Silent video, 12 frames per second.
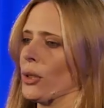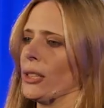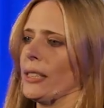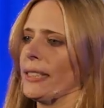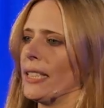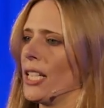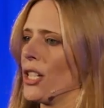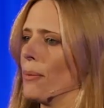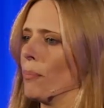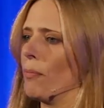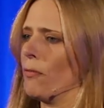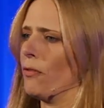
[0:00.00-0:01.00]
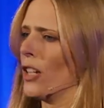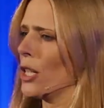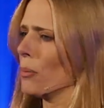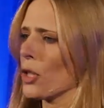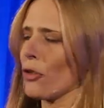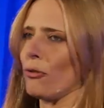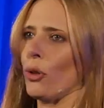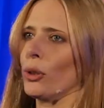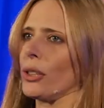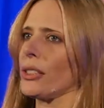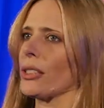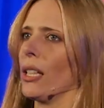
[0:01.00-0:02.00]
organization, very much
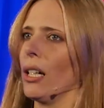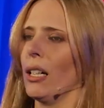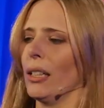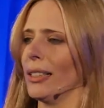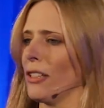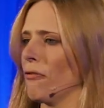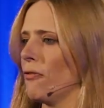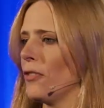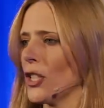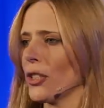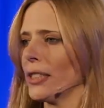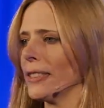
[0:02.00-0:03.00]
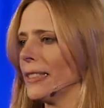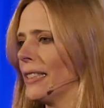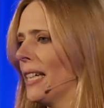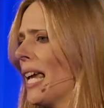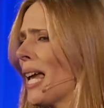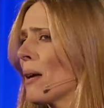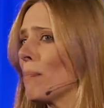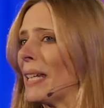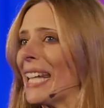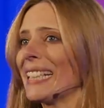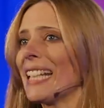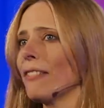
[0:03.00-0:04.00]
focused on efficiency,
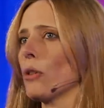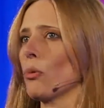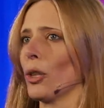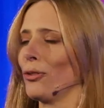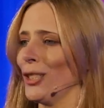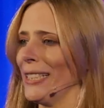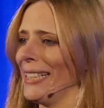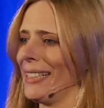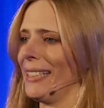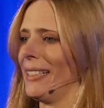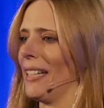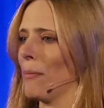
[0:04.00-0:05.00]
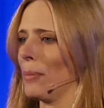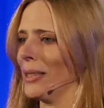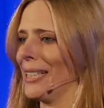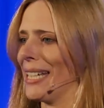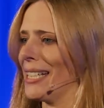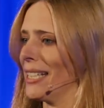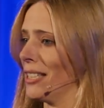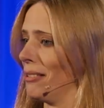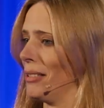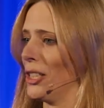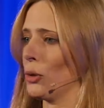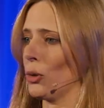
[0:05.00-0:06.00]
but I'd never worked for a tech company, and
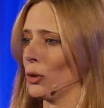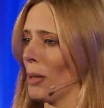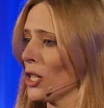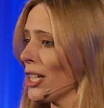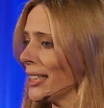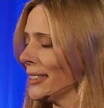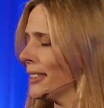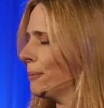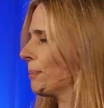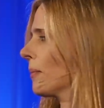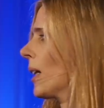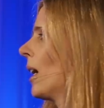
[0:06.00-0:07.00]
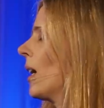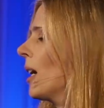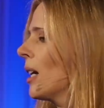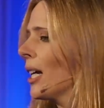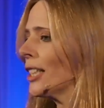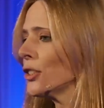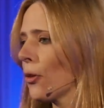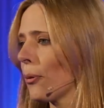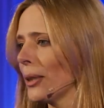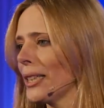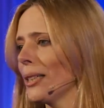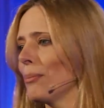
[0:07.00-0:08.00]
this was my chance. And
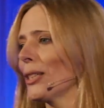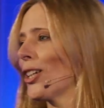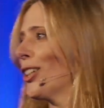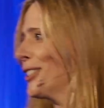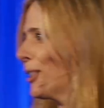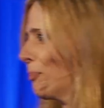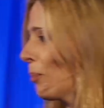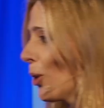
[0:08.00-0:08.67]
3, because the